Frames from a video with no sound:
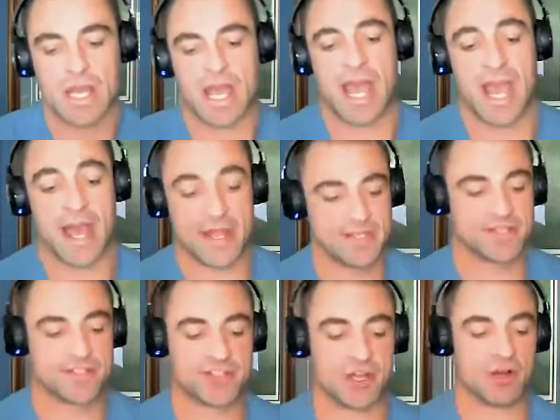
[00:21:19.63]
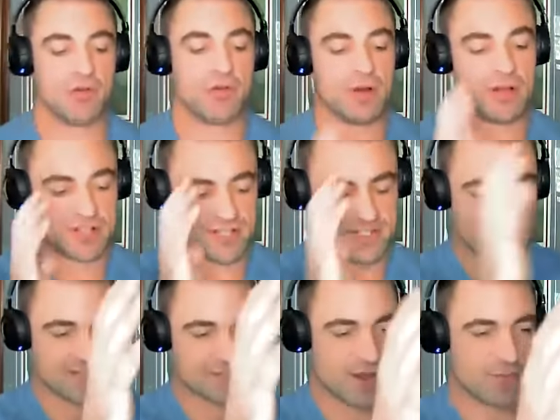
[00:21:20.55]
And so, since
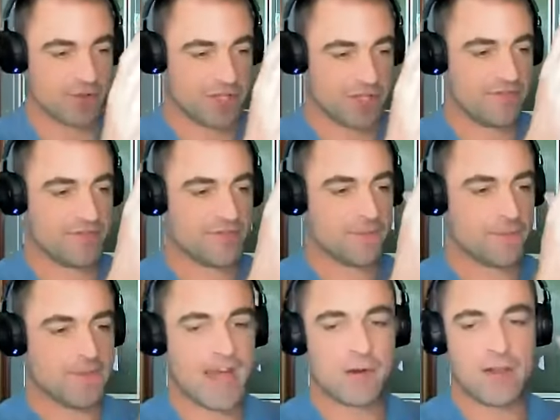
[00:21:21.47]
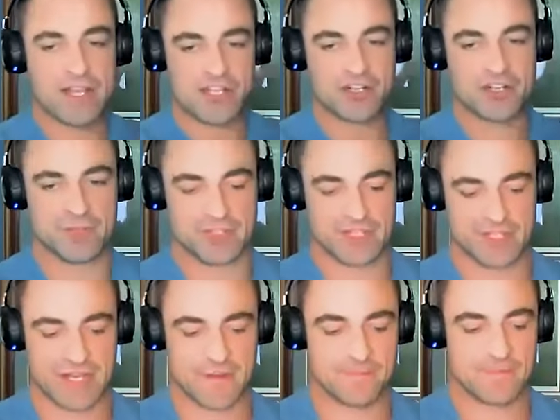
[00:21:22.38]
that's my belief, how do I contribute to
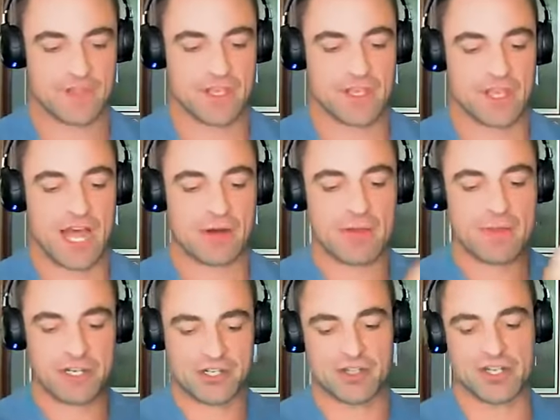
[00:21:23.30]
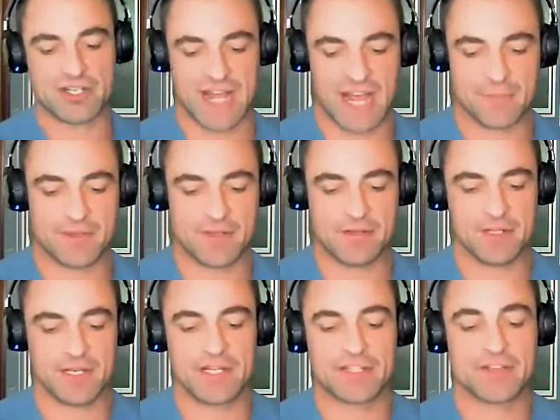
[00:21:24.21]
that? How do I make sure that doesn't happen?
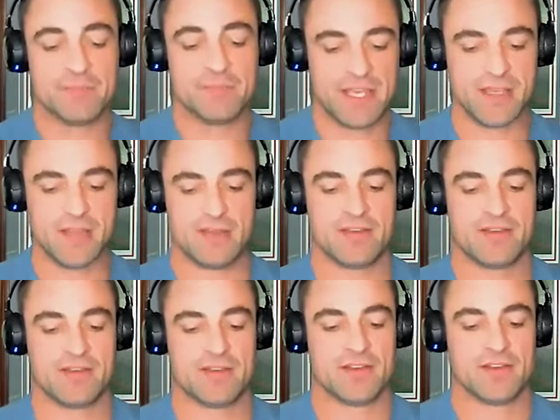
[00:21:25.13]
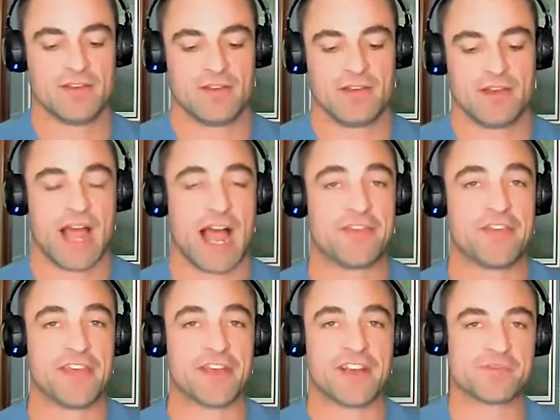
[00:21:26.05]
To me, I
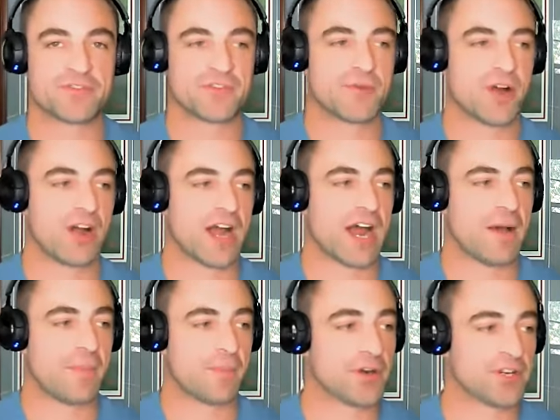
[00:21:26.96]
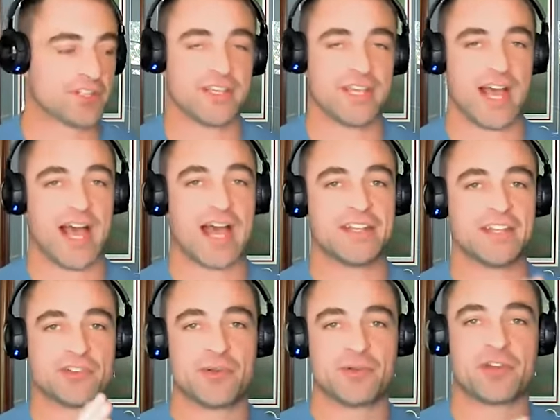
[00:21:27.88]
think it comes from personally, I
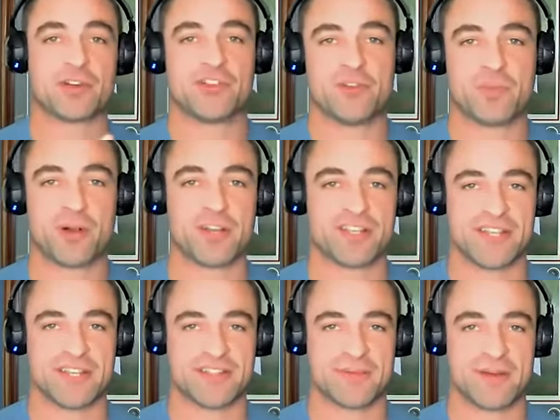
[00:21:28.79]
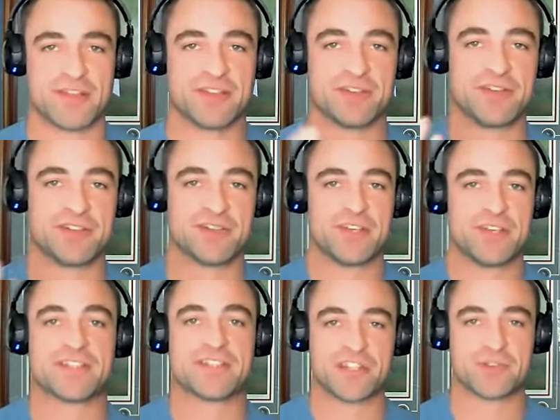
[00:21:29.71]
disagree with our two-party system. I think there needs to be a
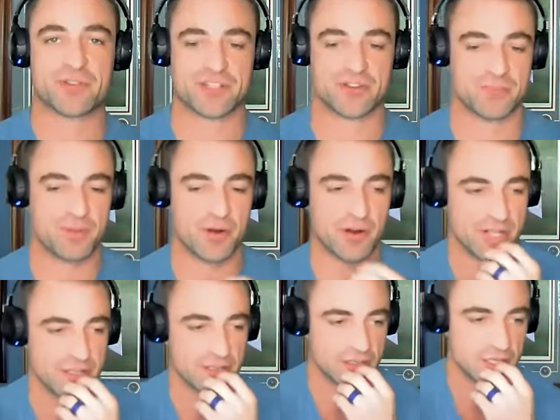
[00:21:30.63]
centrist third party.